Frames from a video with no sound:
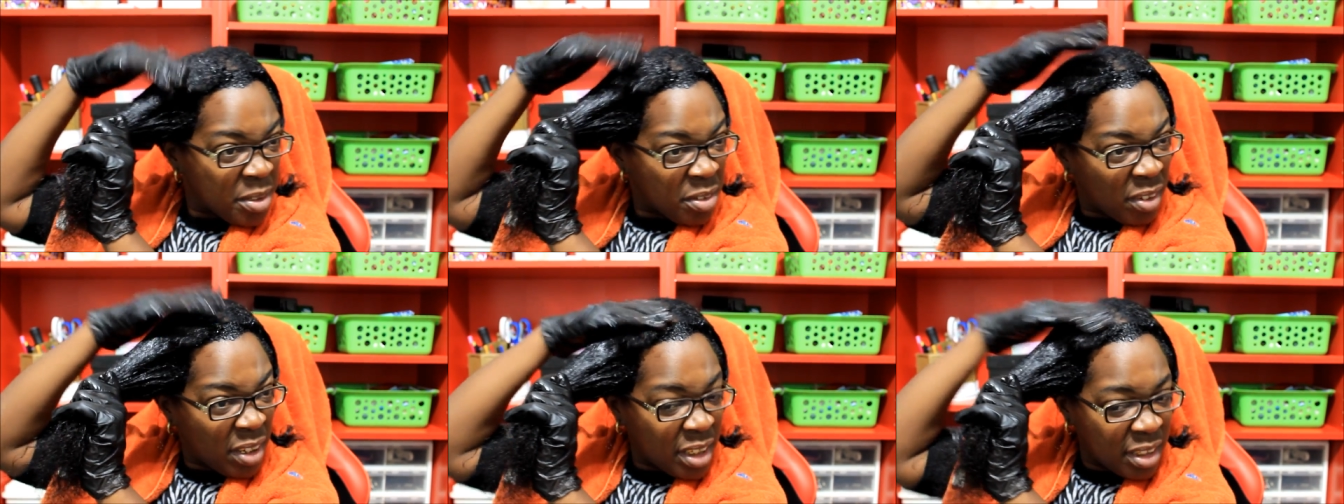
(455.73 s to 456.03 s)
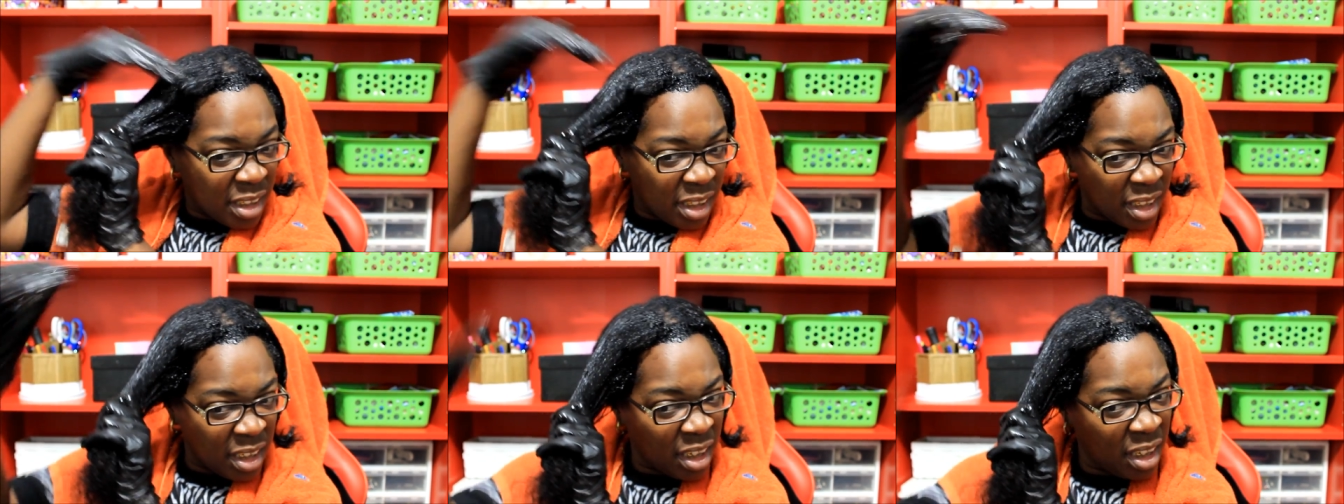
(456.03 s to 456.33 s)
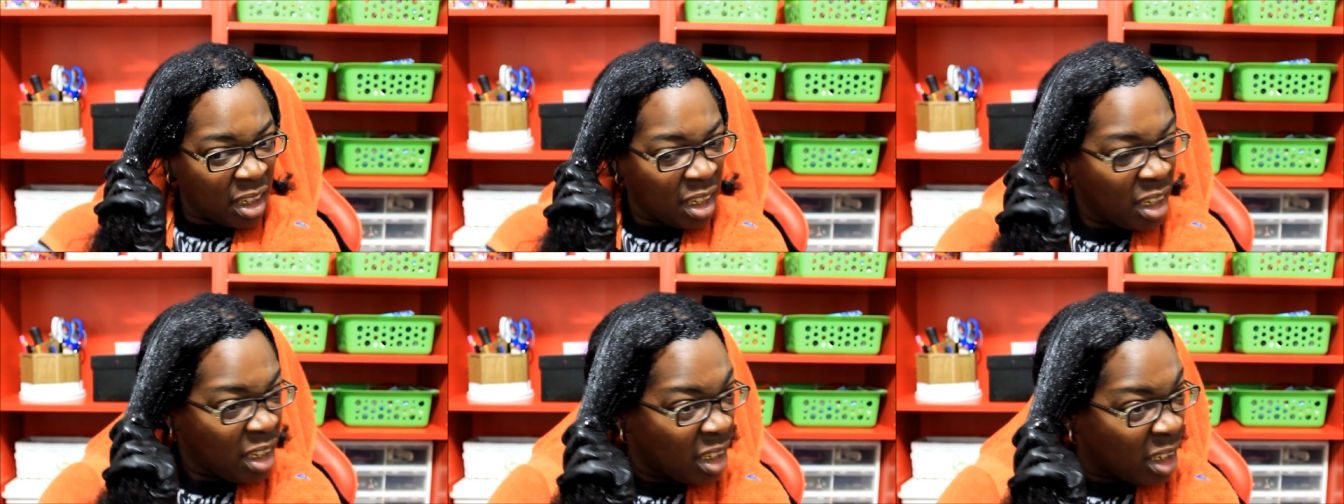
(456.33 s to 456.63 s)
So I think
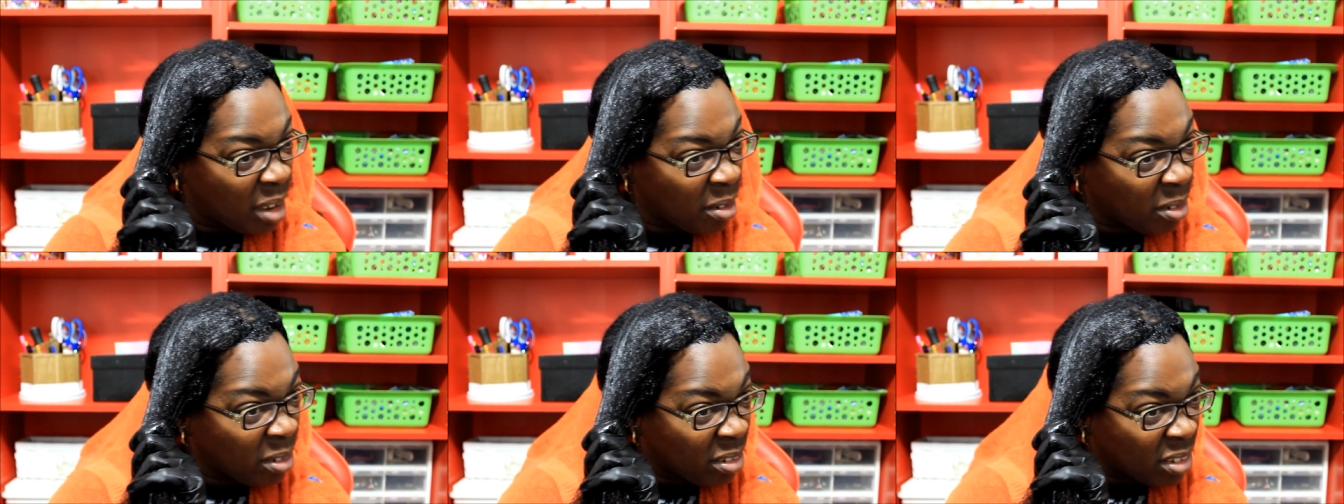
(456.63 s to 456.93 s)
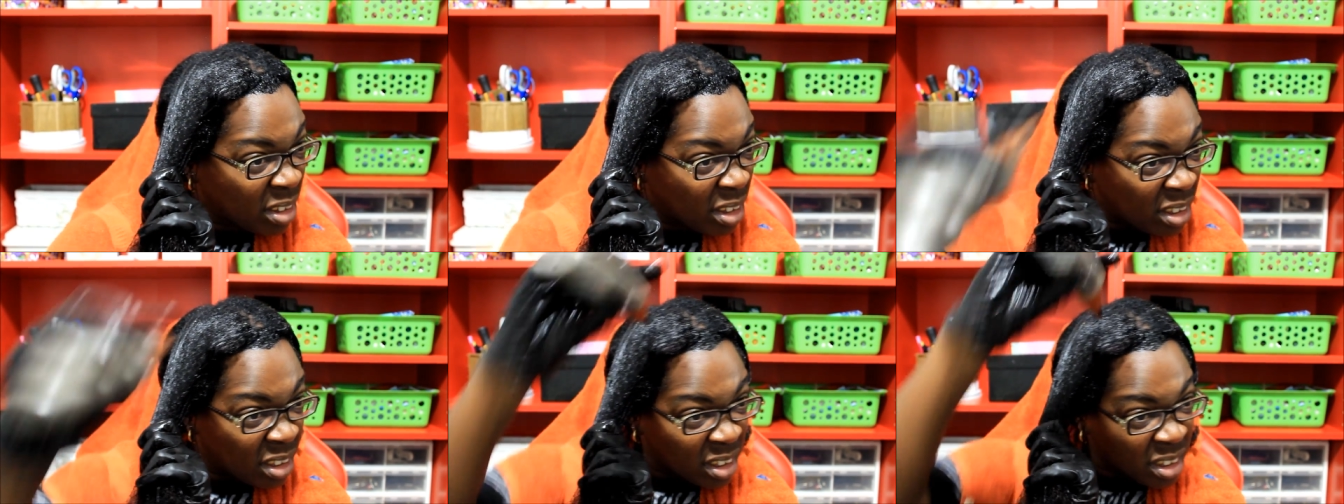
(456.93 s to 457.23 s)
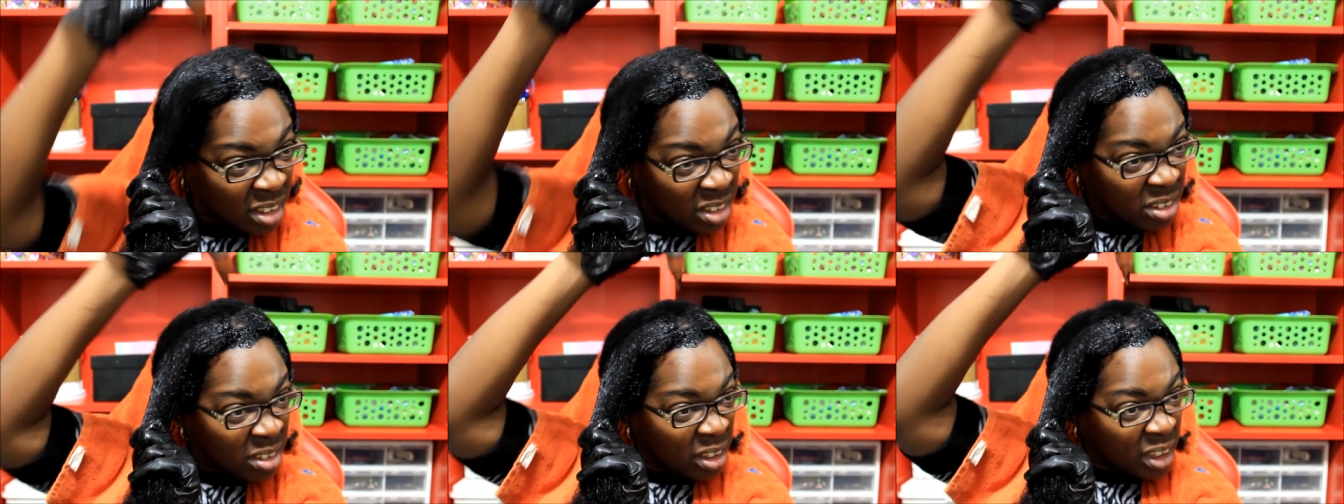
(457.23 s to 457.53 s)
I'm going to,
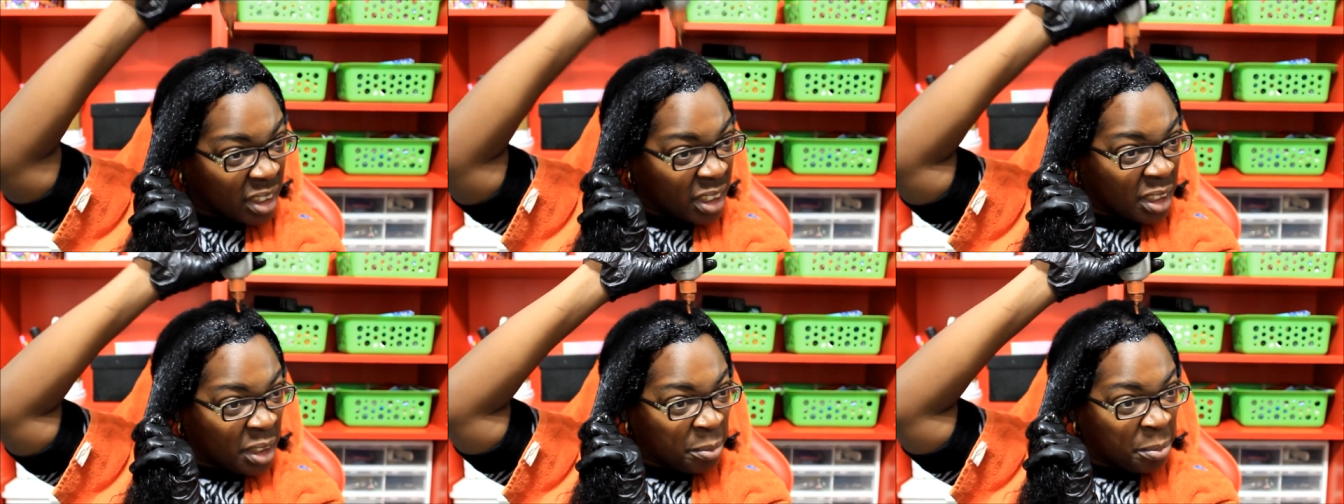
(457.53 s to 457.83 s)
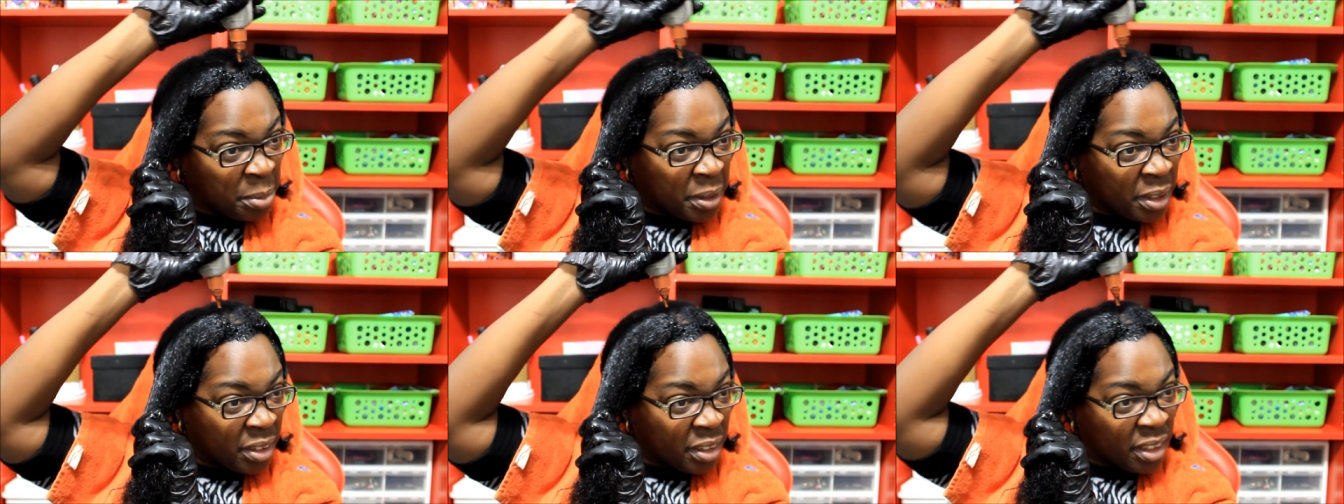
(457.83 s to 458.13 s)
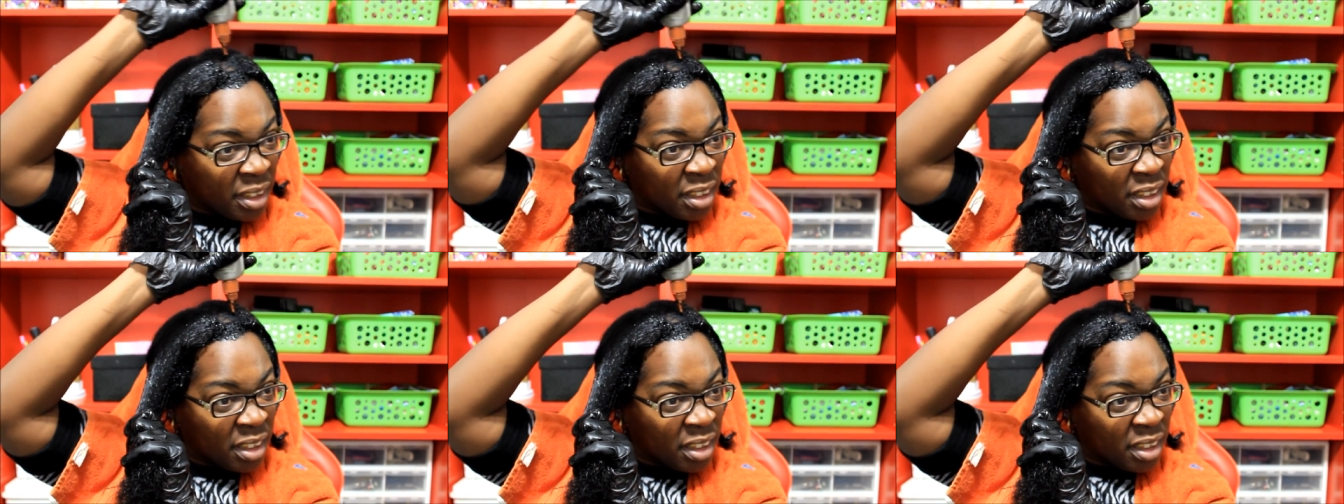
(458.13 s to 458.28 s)
oh, I need to put it in,